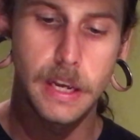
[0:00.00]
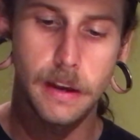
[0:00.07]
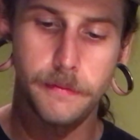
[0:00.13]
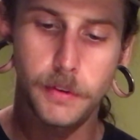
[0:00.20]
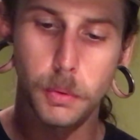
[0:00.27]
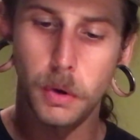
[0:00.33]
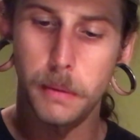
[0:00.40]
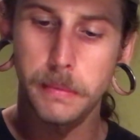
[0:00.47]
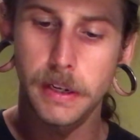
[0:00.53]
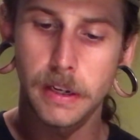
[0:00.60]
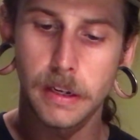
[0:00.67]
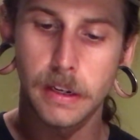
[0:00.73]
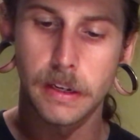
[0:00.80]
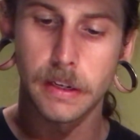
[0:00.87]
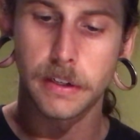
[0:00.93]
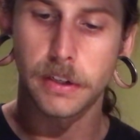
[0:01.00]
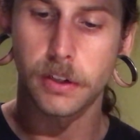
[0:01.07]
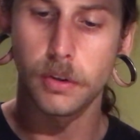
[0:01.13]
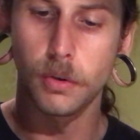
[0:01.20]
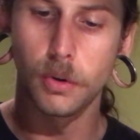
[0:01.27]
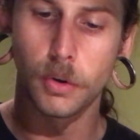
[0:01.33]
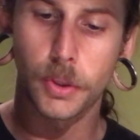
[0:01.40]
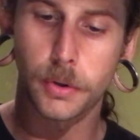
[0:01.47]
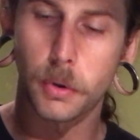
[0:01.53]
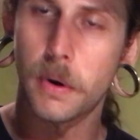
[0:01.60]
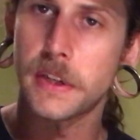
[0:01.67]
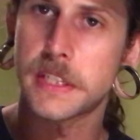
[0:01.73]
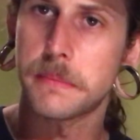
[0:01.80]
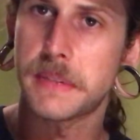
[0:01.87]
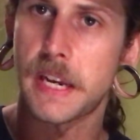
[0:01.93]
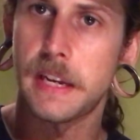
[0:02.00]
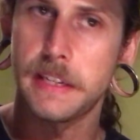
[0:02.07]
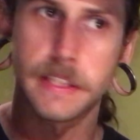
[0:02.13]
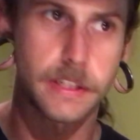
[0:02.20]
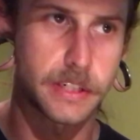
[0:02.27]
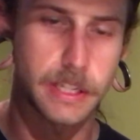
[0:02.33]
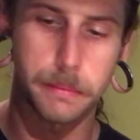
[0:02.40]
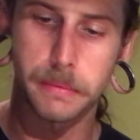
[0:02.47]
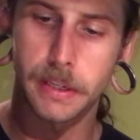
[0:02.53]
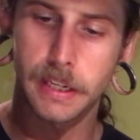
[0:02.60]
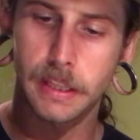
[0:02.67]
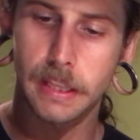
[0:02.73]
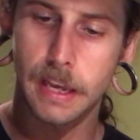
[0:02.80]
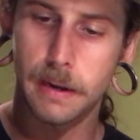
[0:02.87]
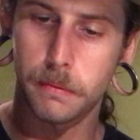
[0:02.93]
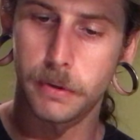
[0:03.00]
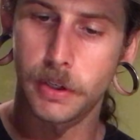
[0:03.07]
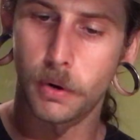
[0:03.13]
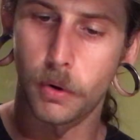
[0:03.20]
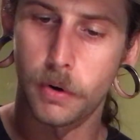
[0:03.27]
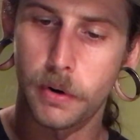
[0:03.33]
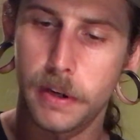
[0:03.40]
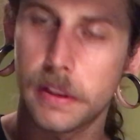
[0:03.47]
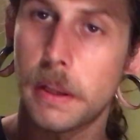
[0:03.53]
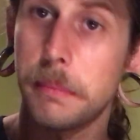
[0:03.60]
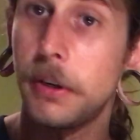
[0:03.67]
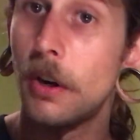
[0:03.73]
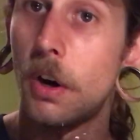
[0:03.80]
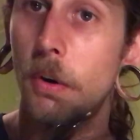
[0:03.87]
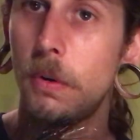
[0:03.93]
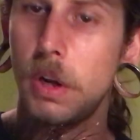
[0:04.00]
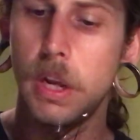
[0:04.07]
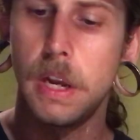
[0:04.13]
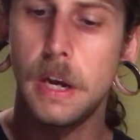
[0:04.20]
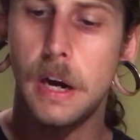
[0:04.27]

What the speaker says: If you want me to throw on some 10s or something like that when you're ordering, let me know.